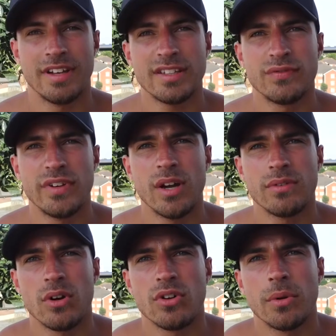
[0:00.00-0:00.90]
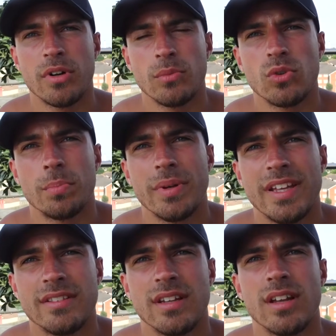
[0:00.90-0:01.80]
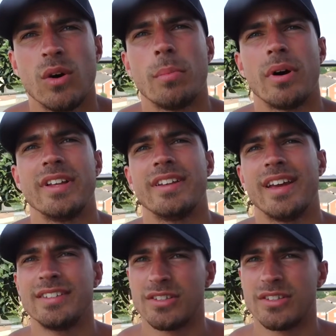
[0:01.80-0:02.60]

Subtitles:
The next video I've got coming up will be the lower body day,